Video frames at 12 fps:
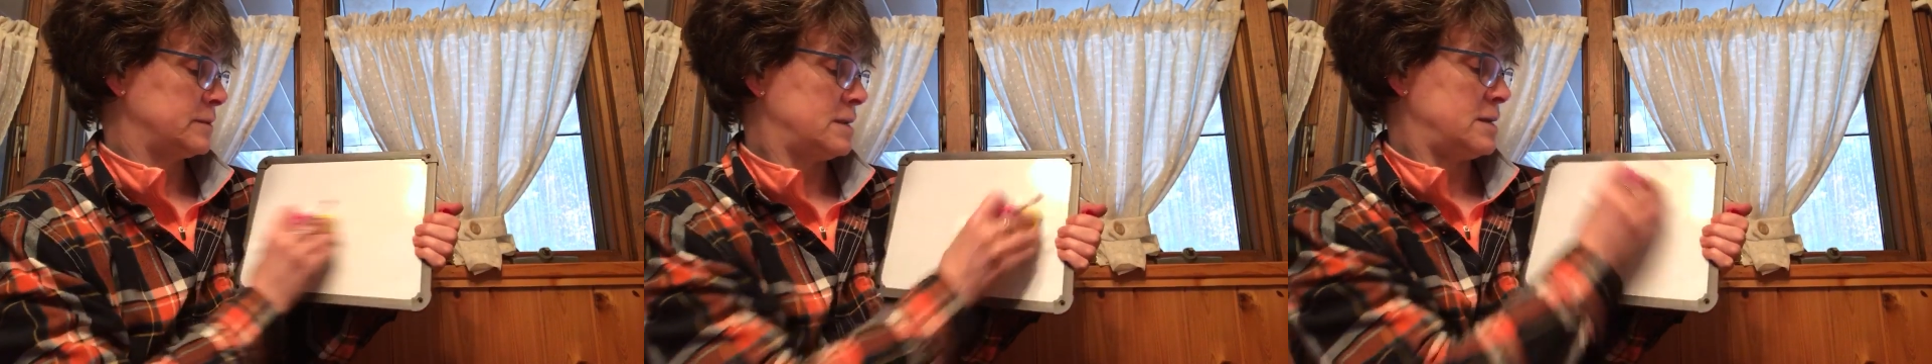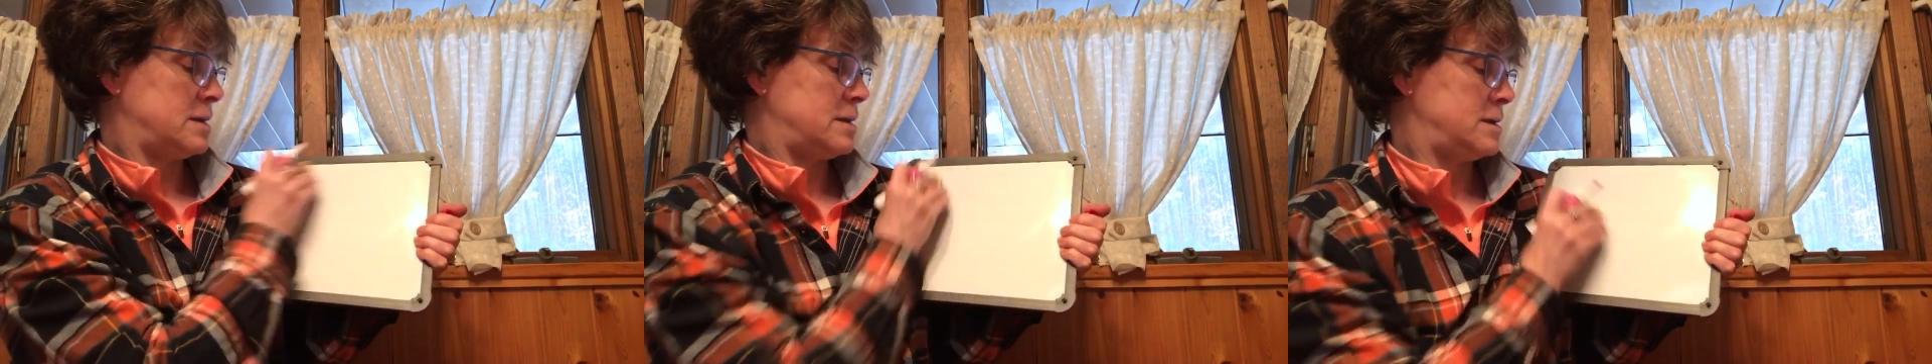
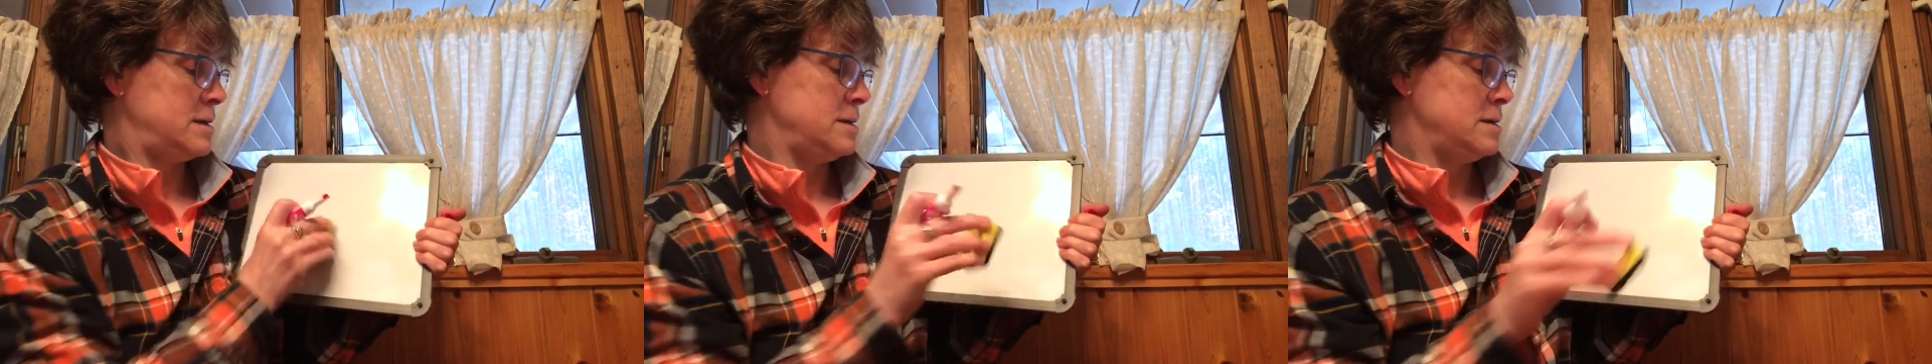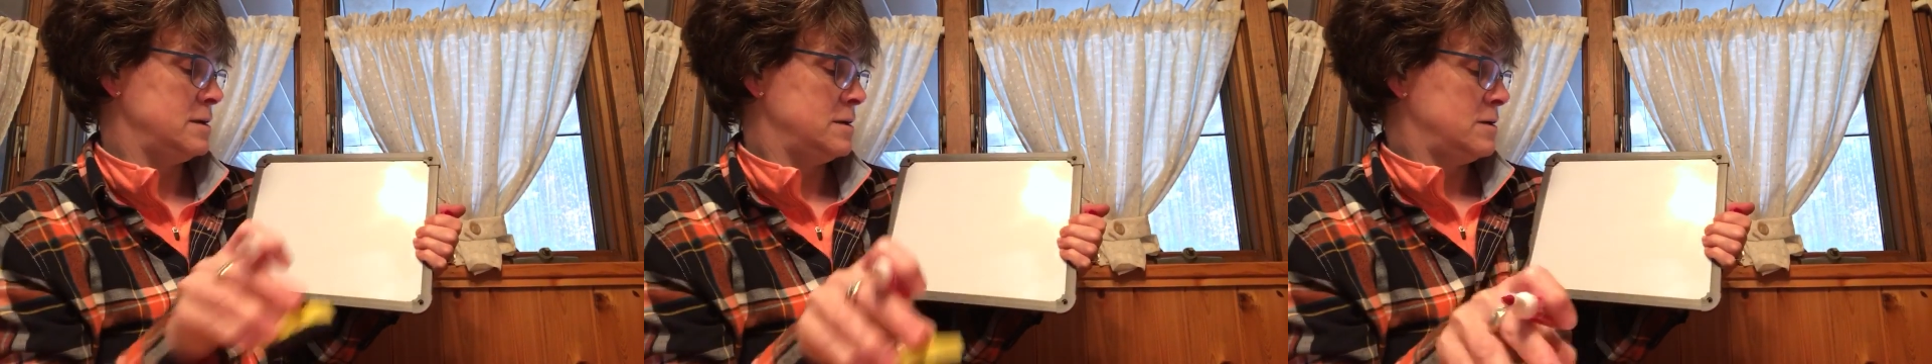Okay,
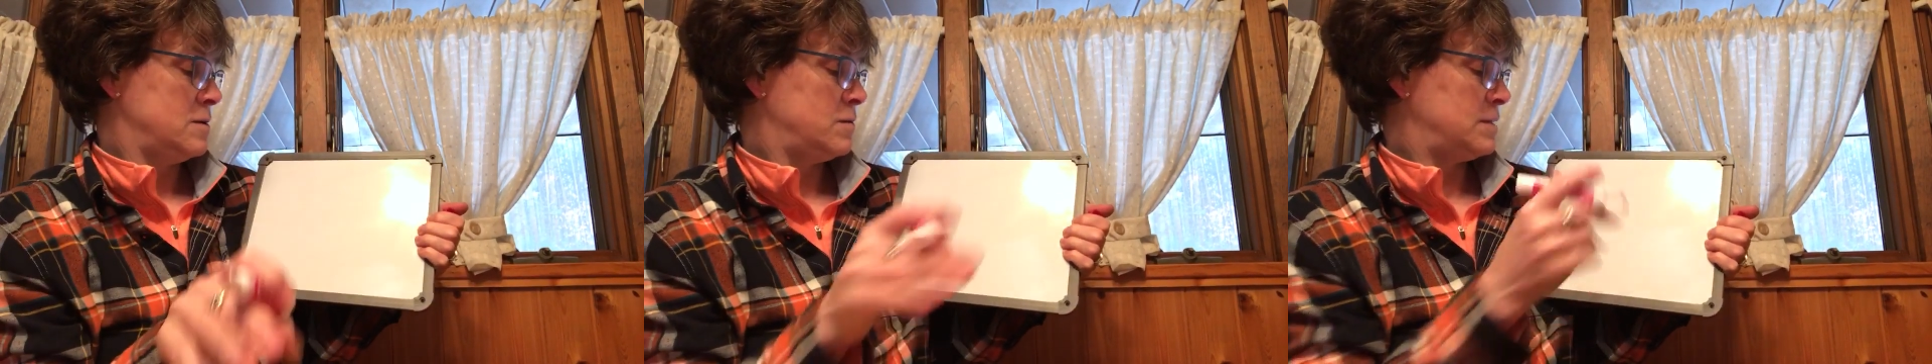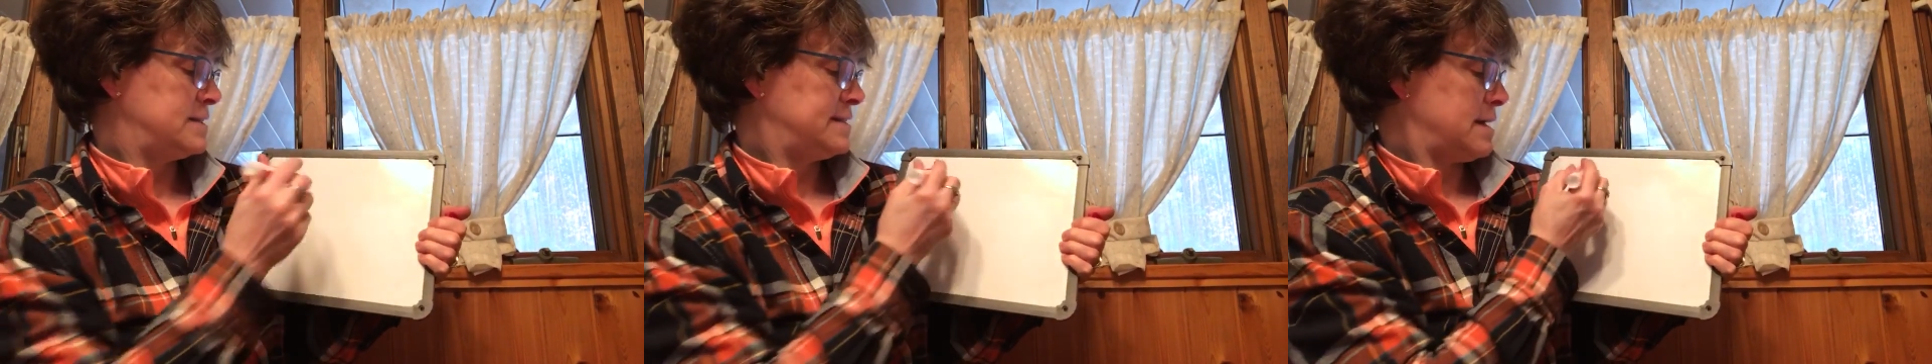
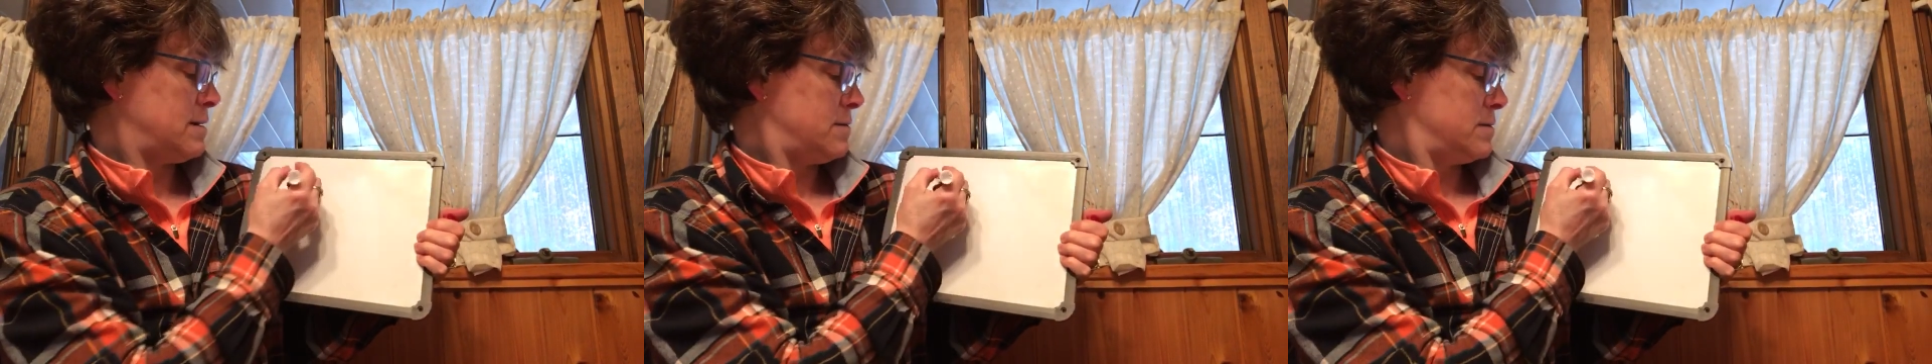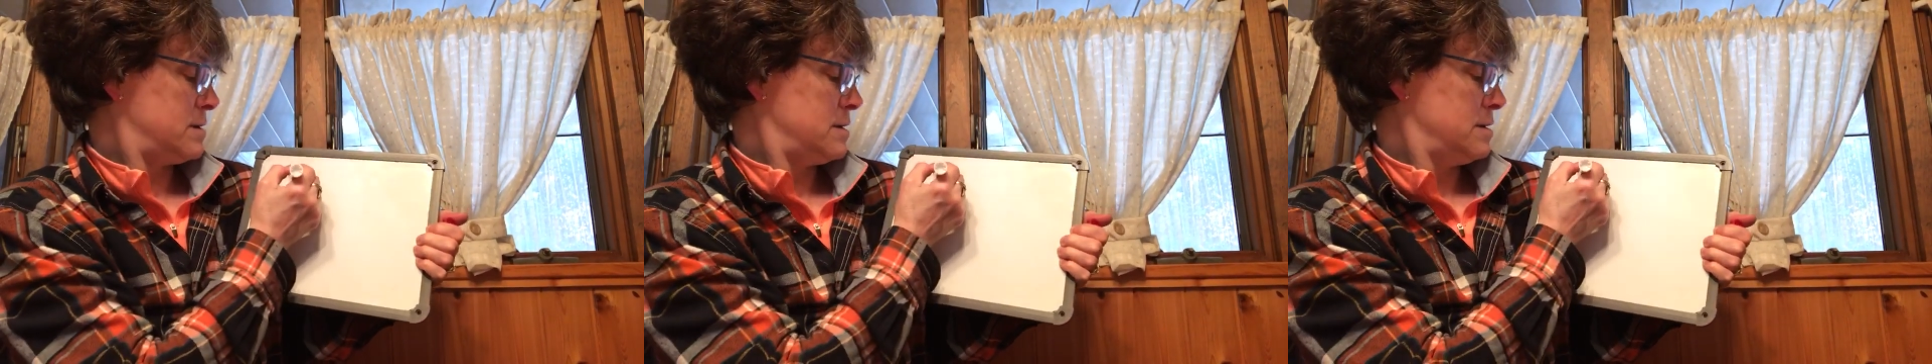what
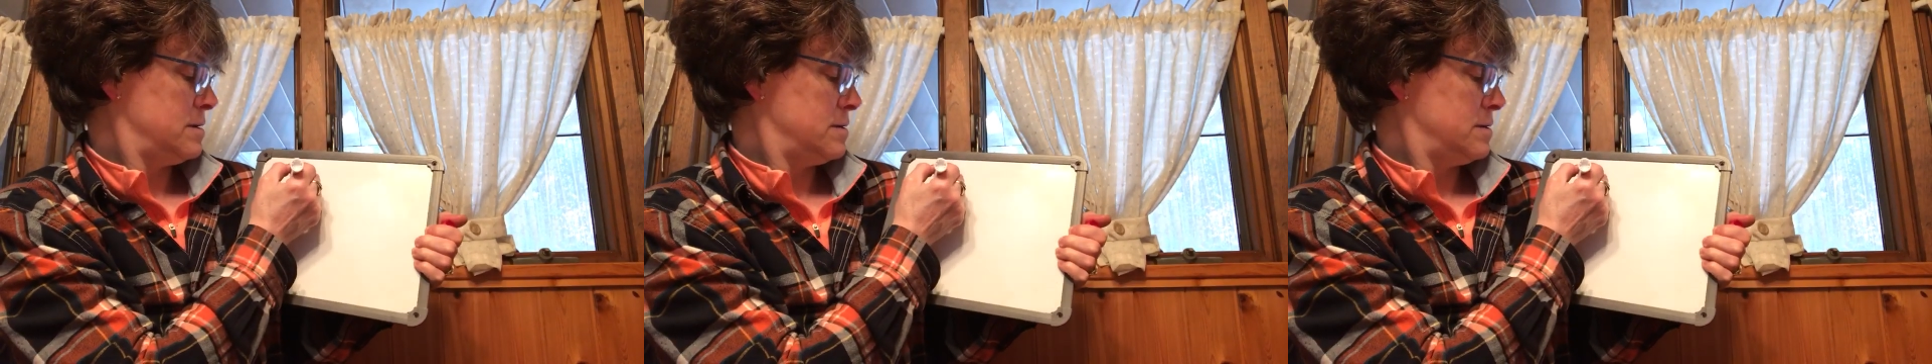sound